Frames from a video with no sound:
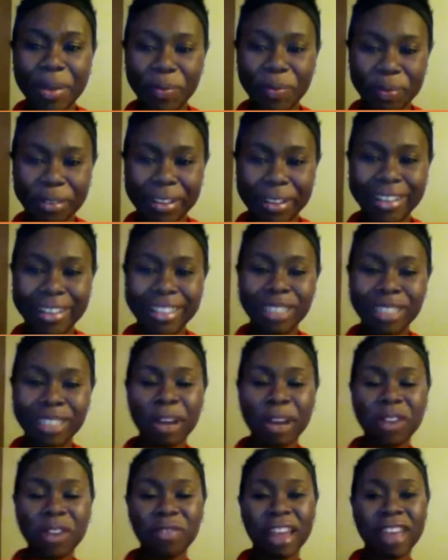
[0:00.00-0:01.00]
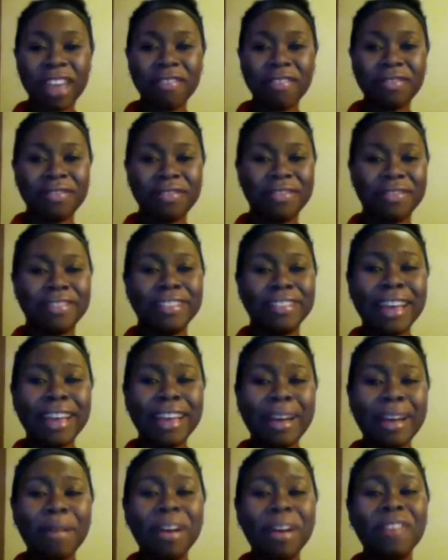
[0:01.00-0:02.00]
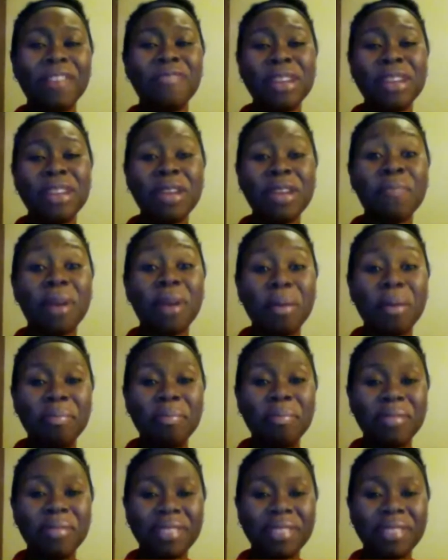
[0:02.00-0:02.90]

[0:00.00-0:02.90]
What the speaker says: it's part of life, part of being a mom.